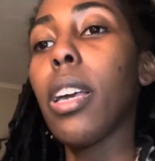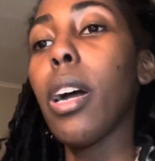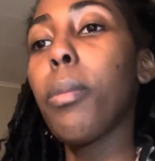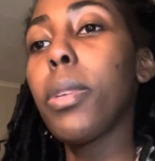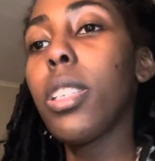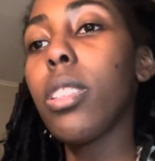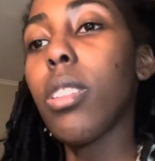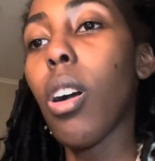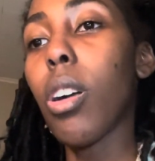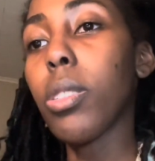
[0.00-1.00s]
How many
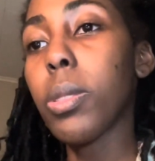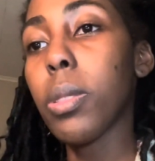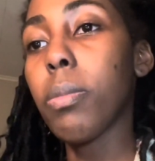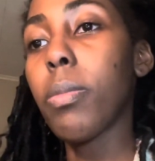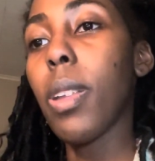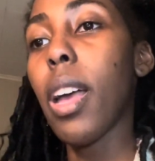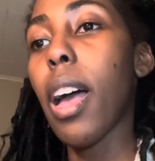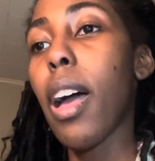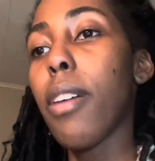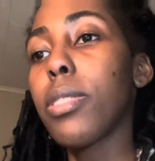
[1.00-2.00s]
dogs
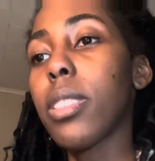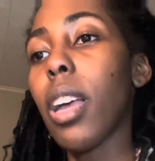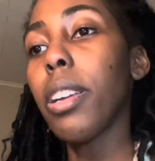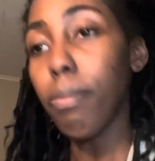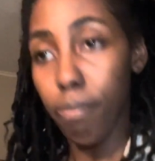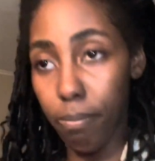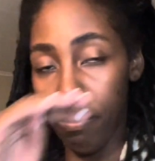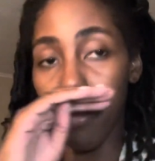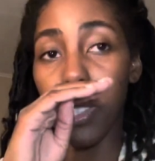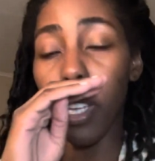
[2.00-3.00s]
have si-
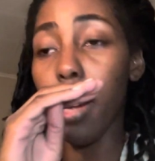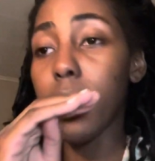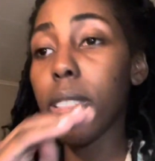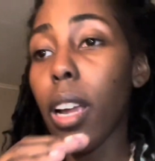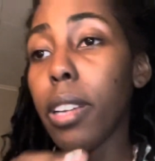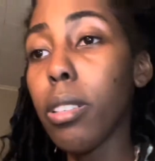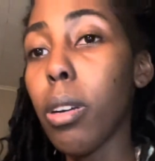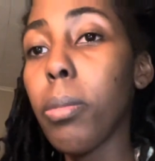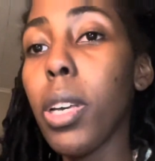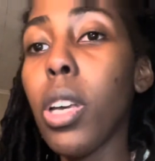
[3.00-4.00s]
sorry signed
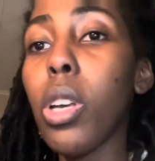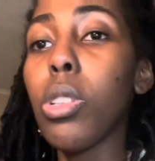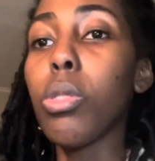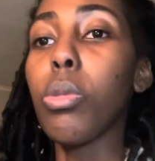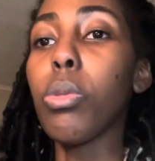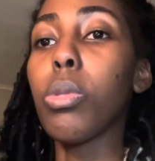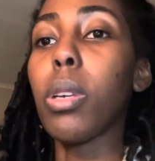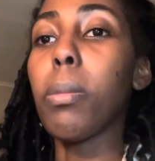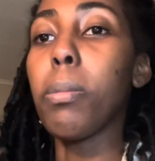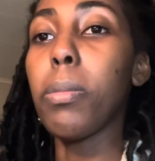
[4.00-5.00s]
up to
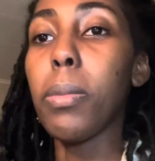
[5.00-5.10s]
compete?